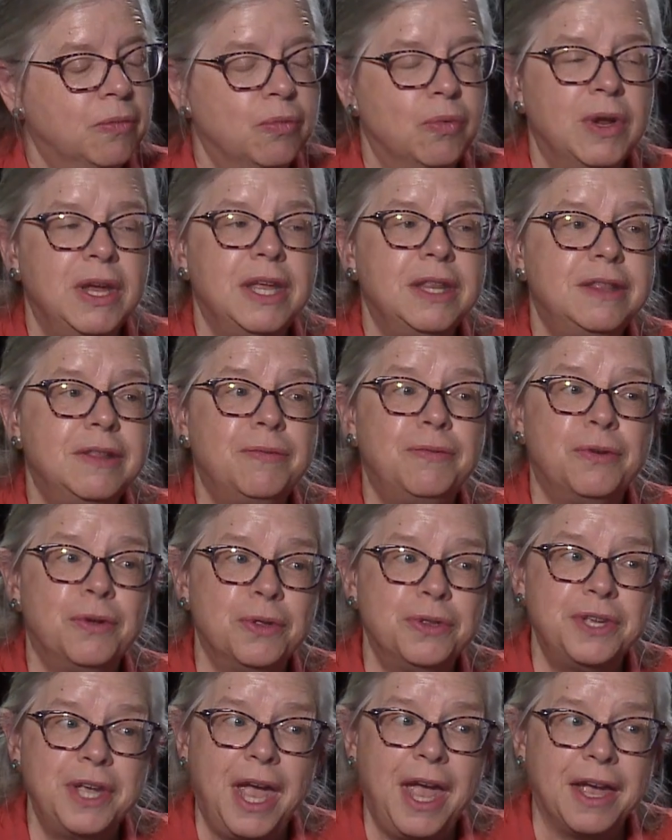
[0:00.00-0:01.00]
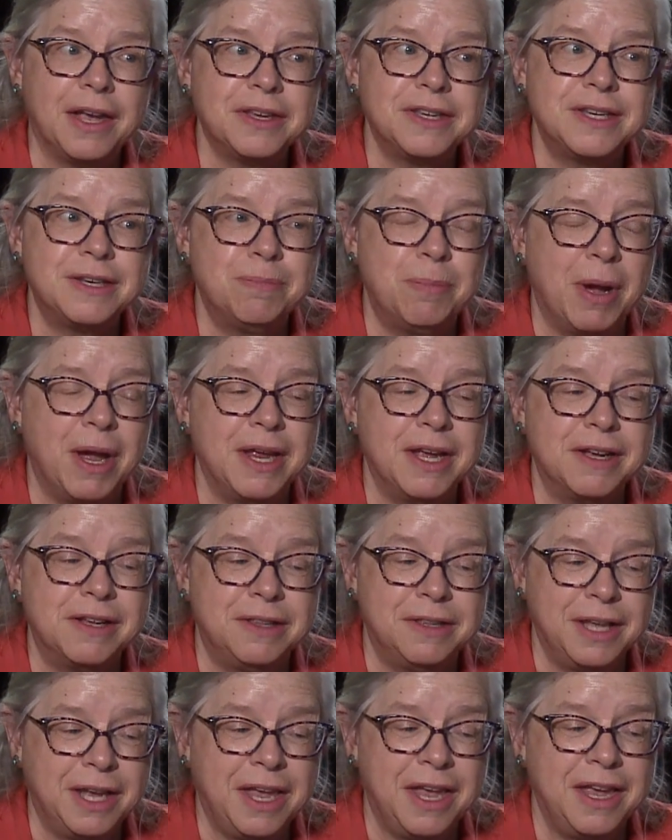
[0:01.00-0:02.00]
read the full text by
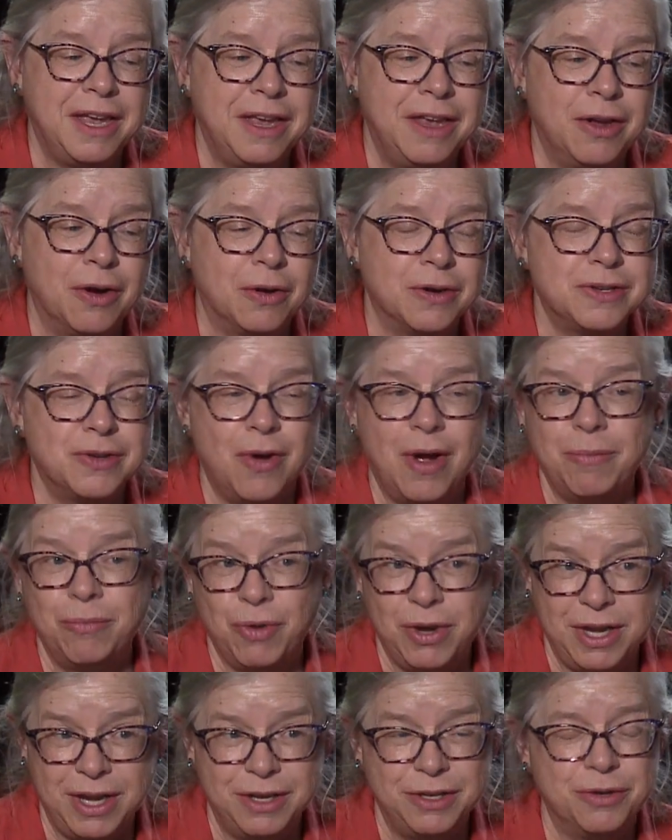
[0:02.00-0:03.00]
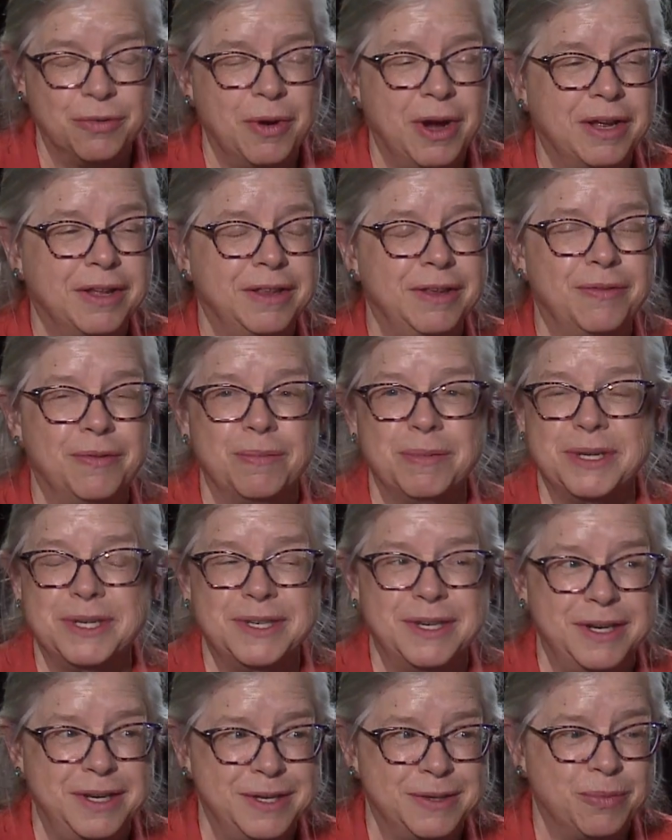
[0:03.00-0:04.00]
clicking here. So I'm reading directly from the
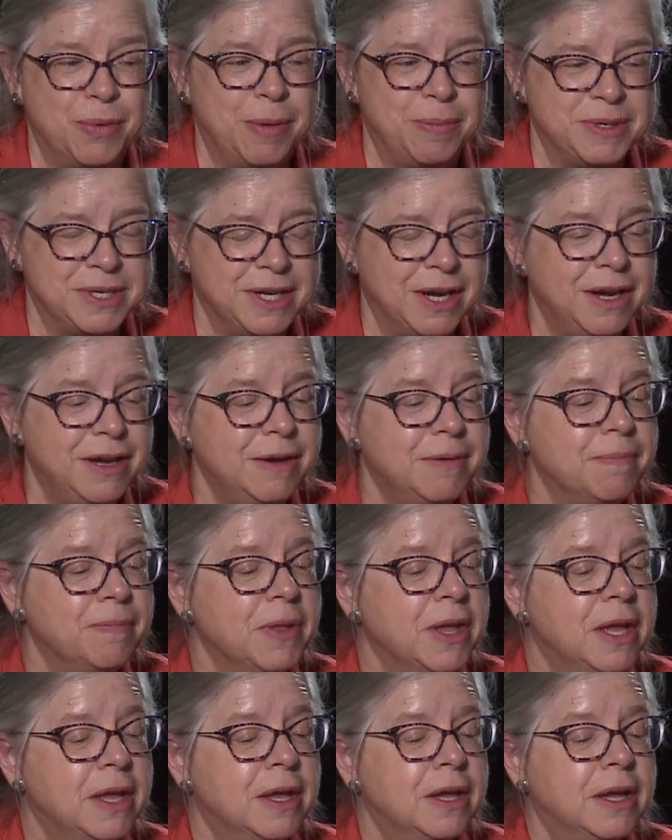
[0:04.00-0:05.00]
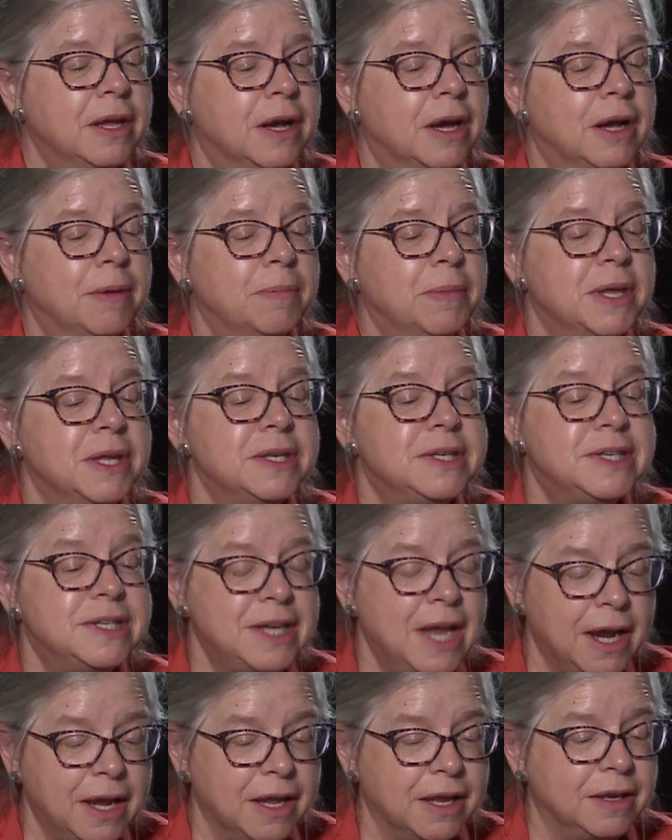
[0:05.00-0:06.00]
city's website. Right.
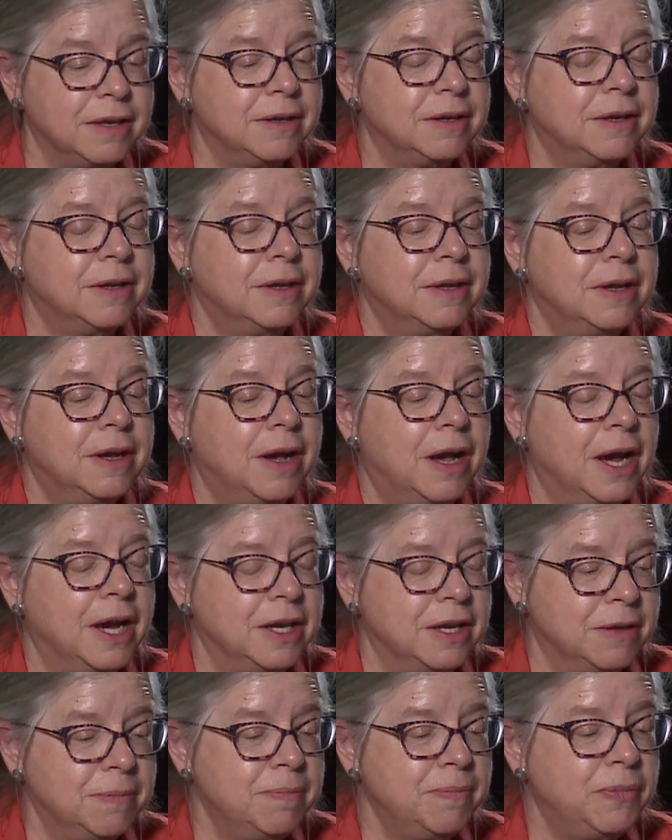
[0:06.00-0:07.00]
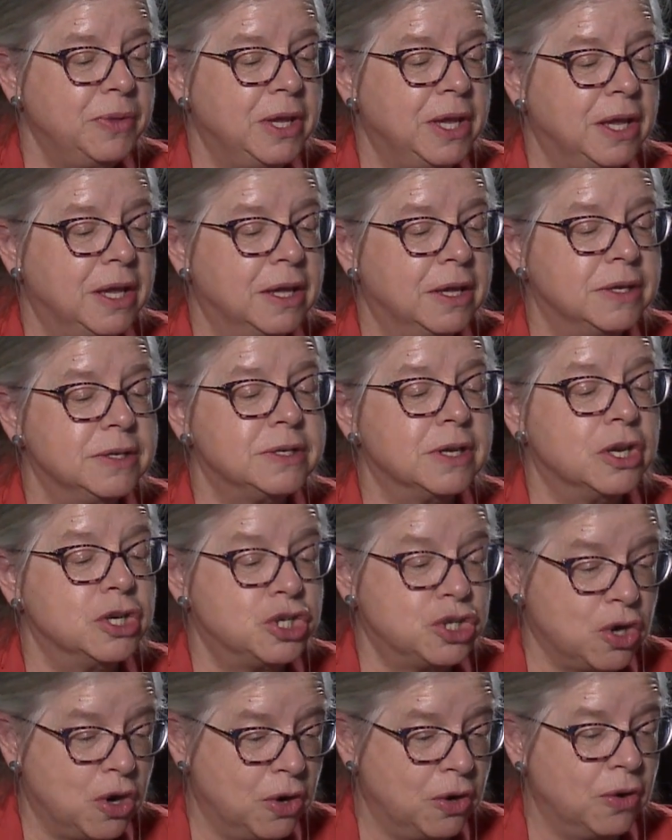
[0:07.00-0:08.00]
Second item is a
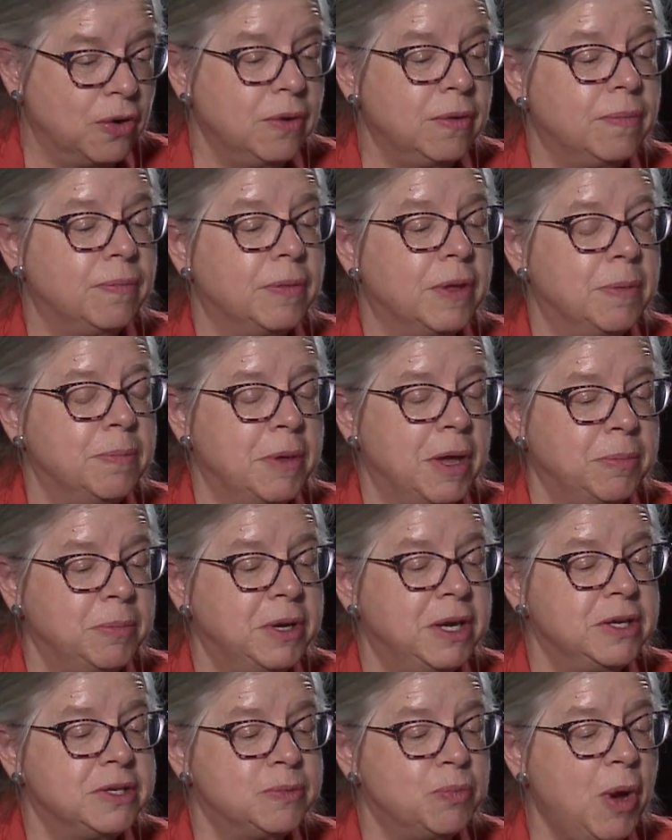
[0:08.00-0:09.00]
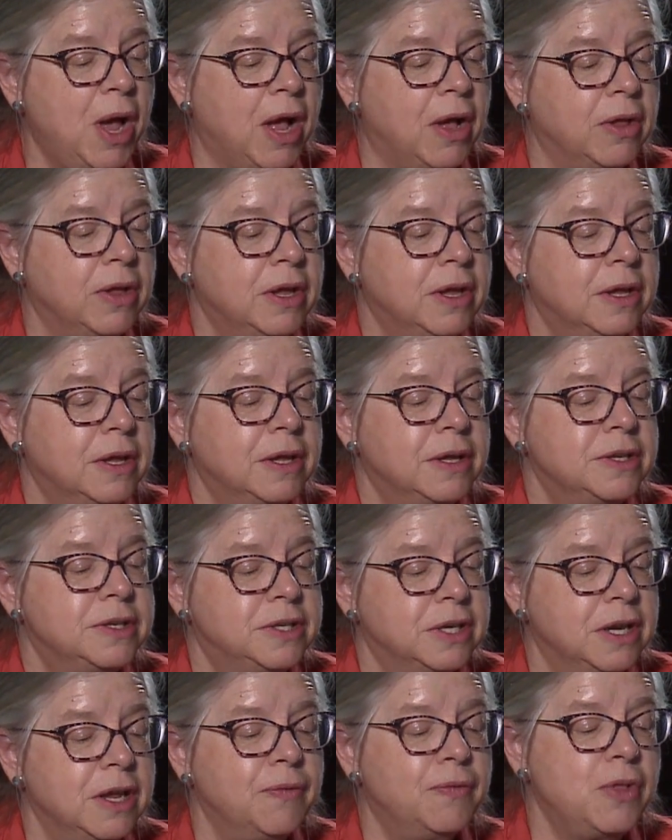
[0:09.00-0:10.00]
charter amendment as well.
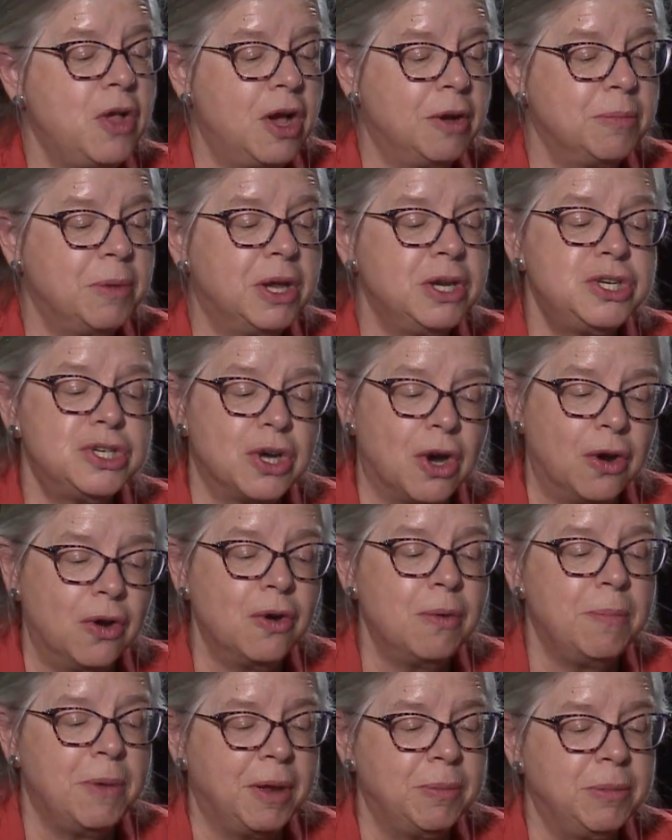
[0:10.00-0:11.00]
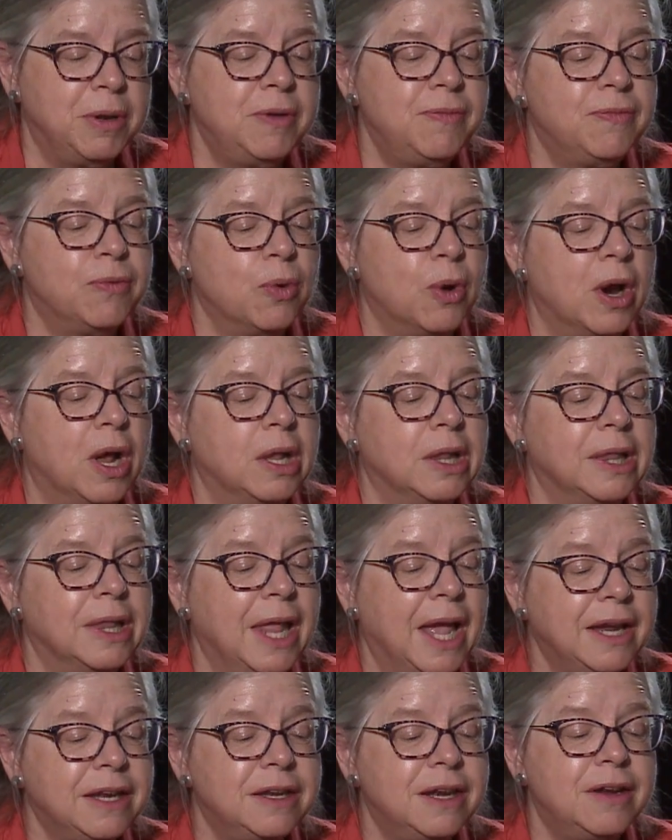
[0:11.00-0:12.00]
City of Longmont Charter Amendment for
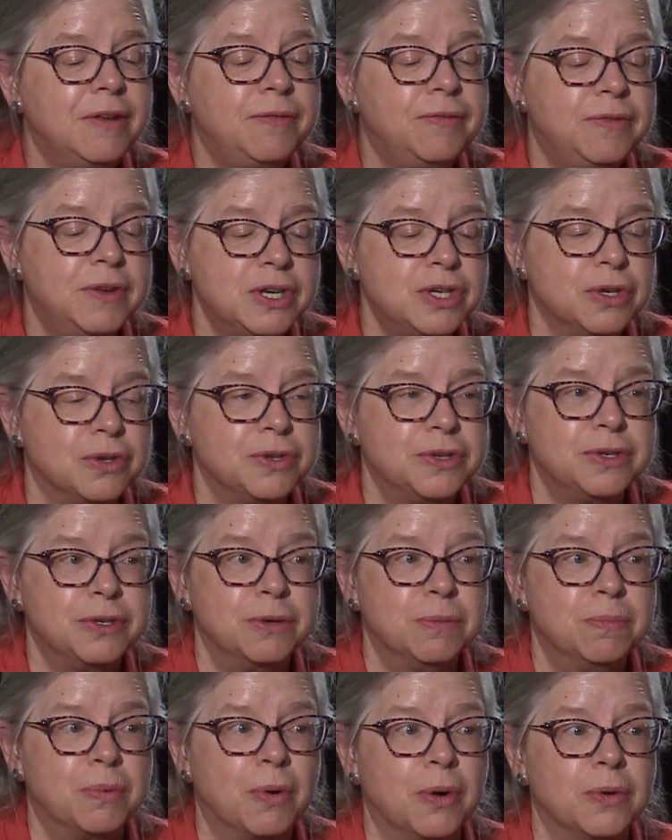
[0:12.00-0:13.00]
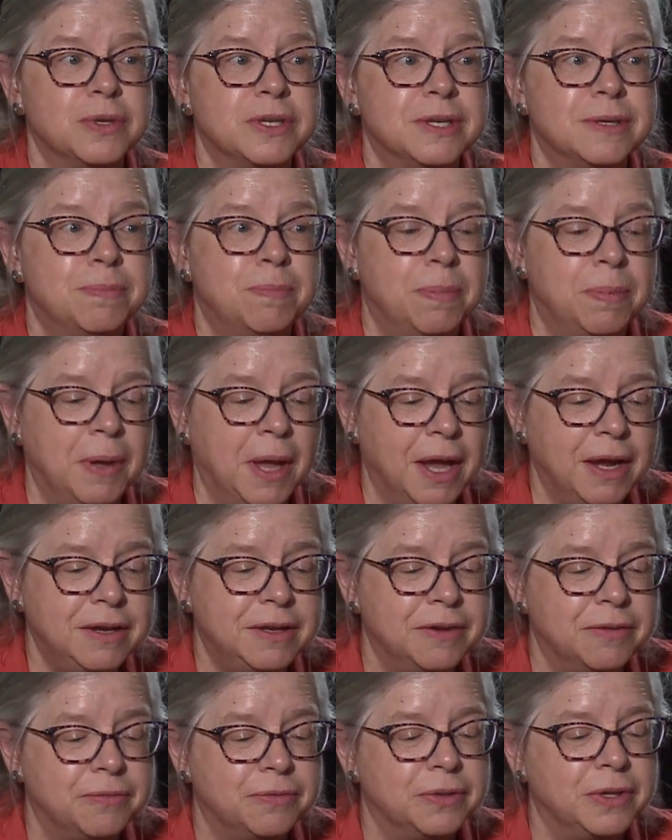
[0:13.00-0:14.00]
elected officials to
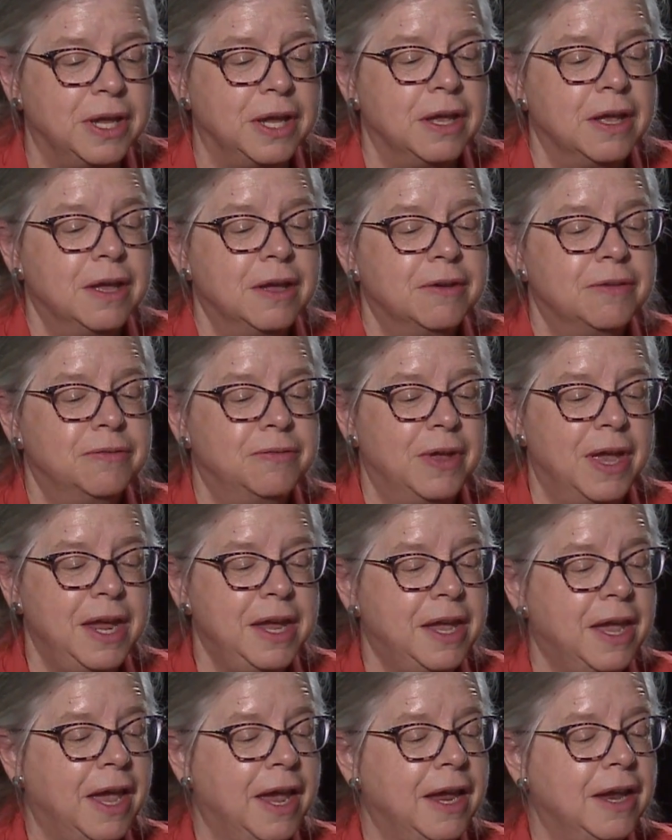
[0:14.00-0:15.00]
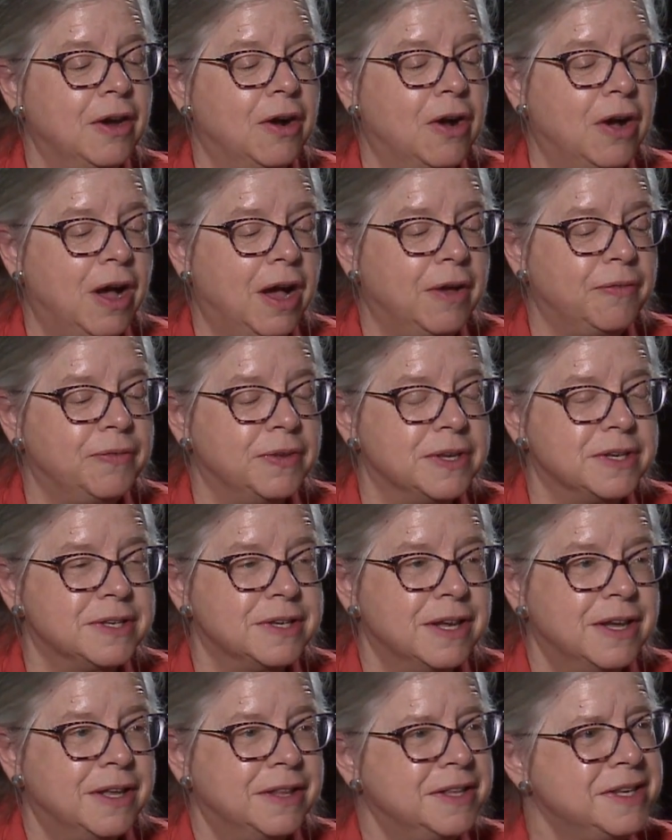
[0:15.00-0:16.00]
prospectively vacate
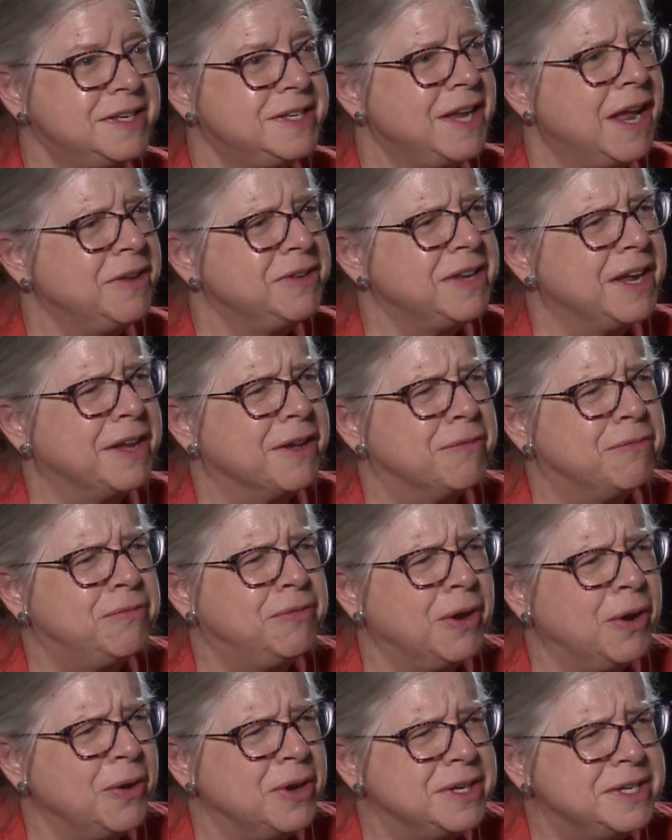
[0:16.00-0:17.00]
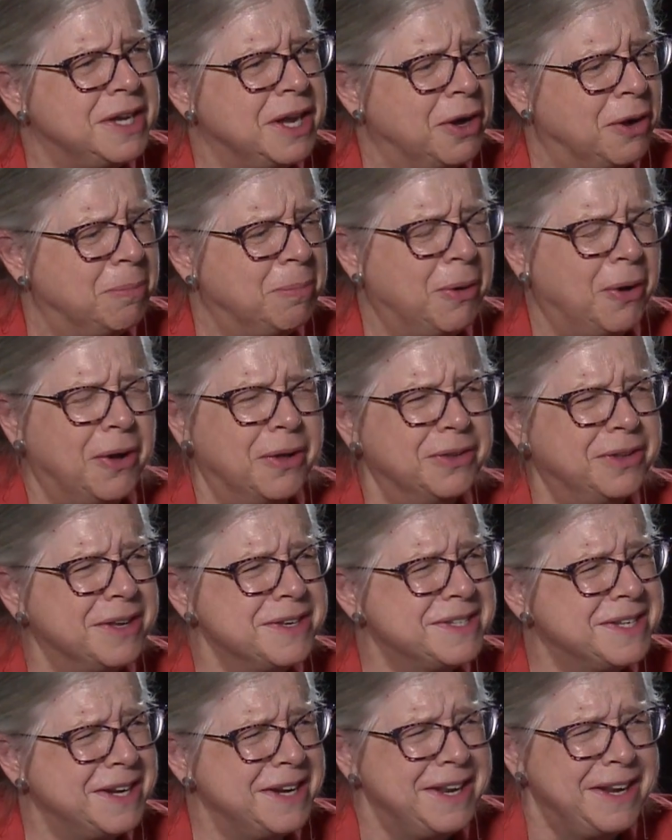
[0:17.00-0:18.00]
office. This sounds like a fairy tale, Paul,
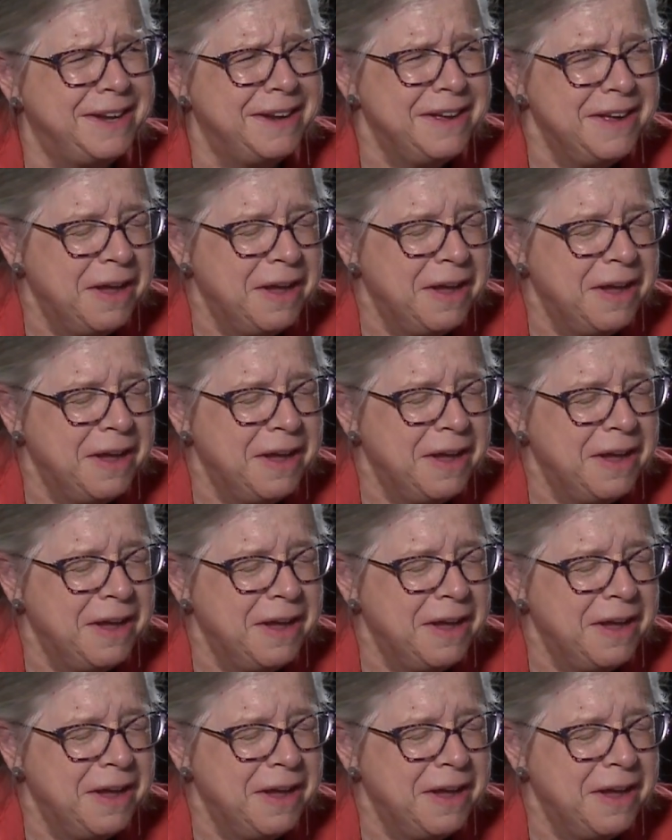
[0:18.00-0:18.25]
doesn't it?